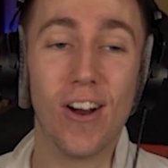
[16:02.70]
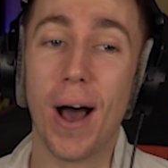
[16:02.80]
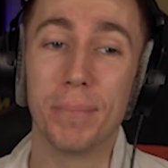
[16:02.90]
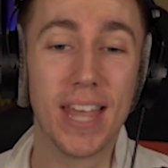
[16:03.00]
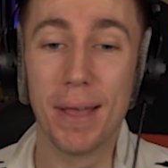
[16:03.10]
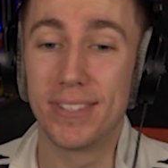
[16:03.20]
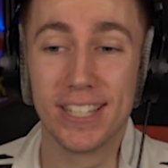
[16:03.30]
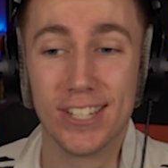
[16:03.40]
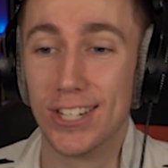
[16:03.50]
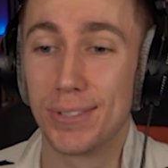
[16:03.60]
know what? I'm
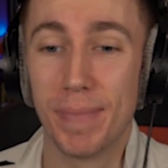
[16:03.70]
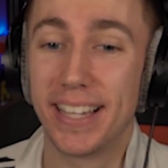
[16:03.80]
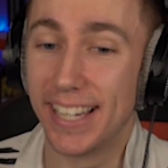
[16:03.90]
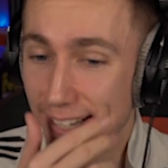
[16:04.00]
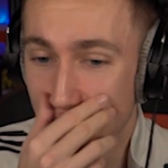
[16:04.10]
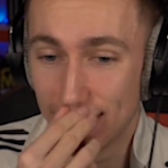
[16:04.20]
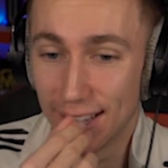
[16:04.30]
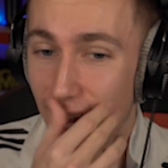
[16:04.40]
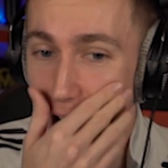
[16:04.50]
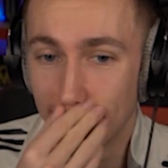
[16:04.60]
tempted to just make it into
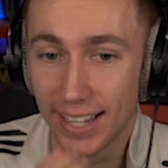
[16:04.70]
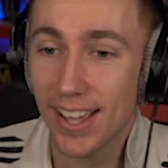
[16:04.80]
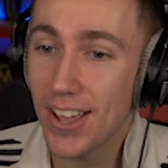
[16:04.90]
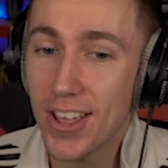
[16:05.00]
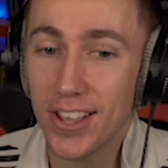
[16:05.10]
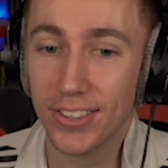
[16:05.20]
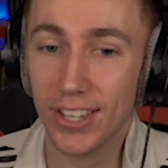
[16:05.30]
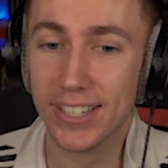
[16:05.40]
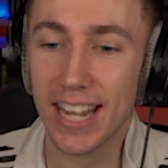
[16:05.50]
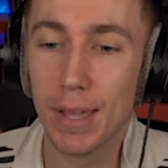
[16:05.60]
the, like,
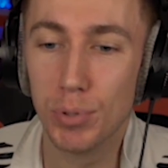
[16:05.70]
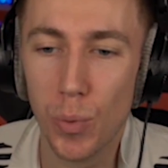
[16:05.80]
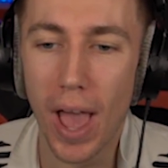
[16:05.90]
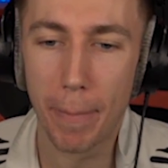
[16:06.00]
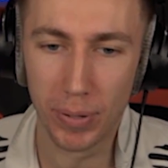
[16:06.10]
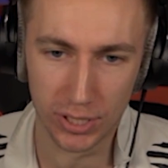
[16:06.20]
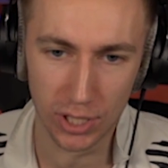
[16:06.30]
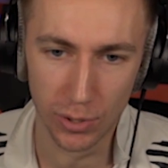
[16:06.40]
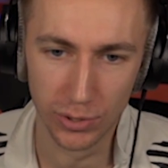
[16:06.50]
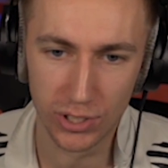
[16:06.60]
the debut
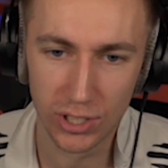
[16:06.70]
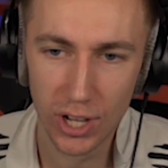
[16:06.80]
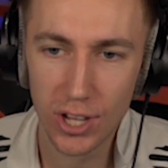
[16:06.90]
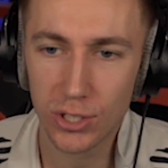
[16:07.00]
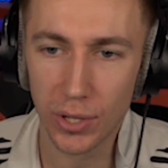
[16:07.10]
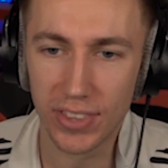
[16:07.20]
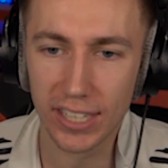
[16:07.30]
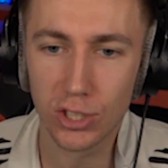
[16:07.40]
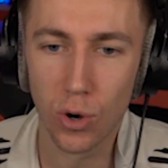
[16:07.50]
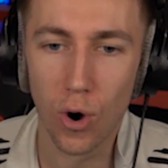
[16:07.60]
episodes. So if
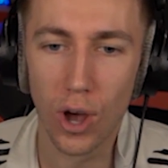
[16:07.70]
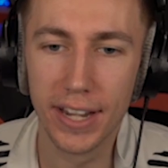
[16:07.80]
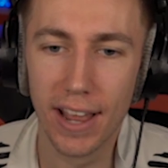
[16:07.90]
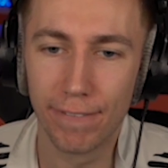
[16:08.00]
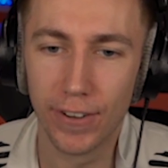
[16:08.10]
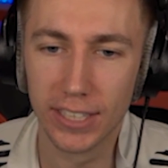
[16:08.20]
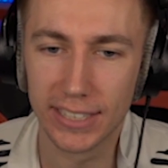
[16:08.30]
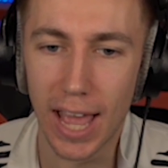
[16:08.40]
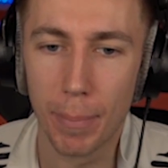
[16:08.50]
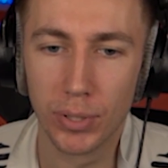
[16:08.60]
they score in their
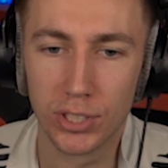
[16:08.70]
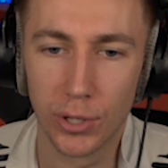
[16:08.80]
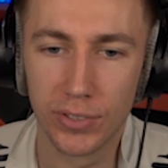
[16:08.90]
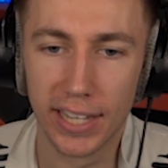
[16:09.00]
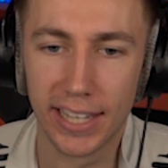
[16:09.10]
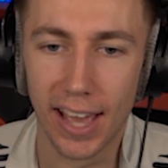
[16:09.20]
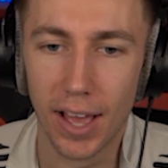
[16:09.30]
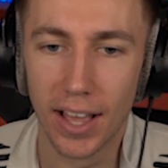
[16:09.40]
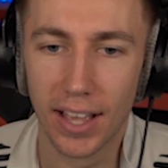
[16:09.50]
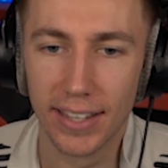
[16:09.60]
first episode, they get
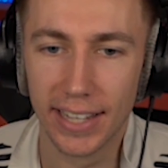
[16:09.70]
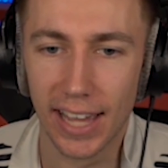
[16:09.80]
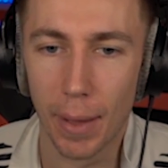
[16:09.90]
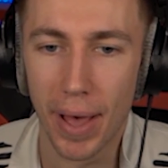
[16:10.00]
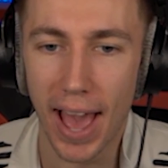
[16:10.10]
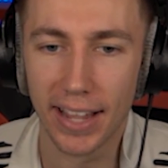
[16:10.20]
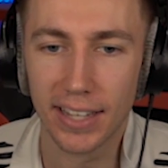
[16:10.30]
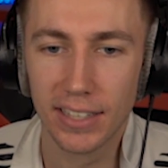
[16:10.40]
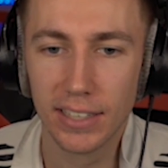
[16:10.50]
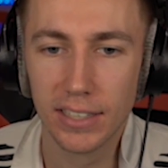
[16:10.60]
a pack.
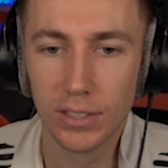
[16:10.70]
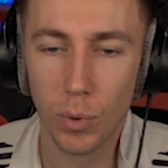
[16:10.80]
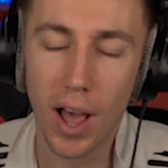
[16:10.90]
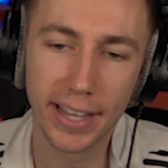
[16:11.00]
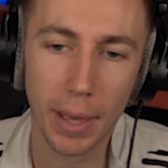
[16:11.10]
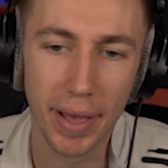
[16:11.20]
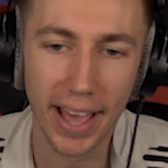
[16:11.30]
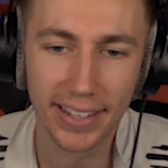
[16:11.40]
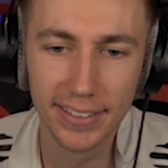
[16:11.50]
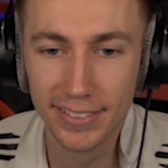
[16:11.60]
Well, I get a
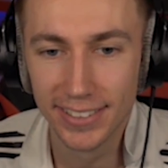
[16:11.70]
pack.